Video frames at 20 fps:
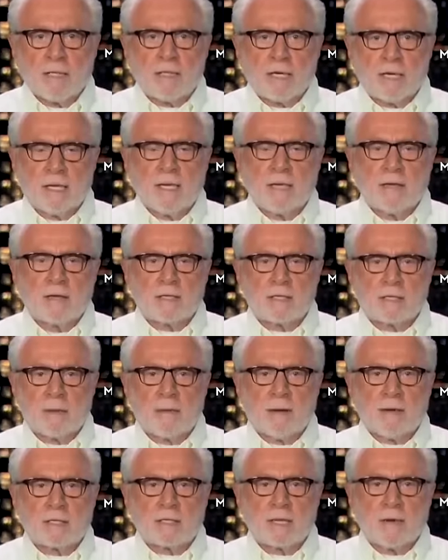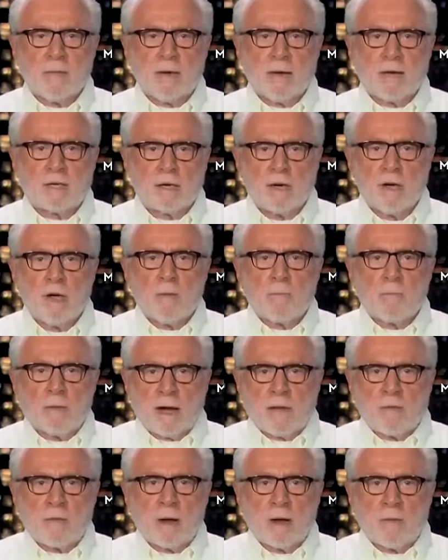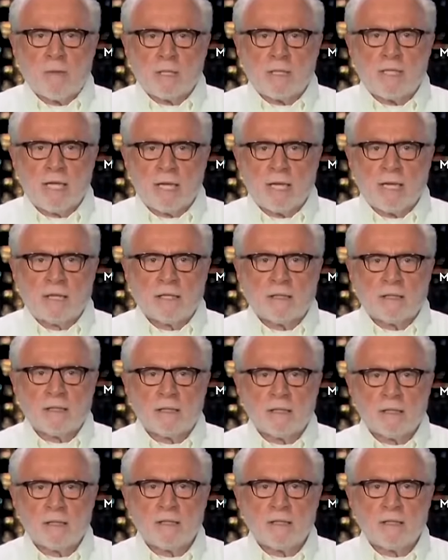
to kill the Hamas commander. By the way, was he killed?